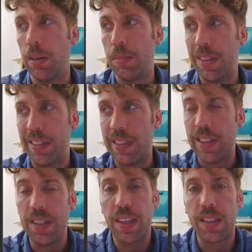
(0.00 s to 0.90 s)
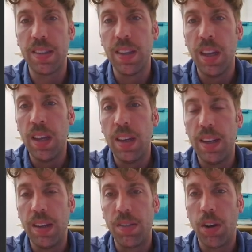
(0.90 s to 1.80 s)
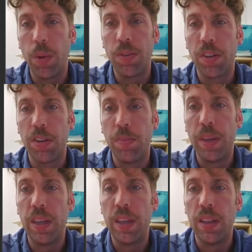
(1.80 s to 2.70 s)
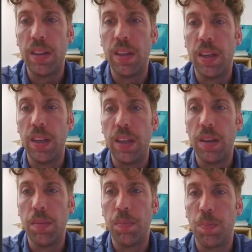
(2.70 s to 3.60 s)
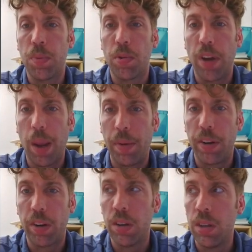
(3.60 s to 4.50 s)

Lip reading: In statistics, it's always going to be the parameter.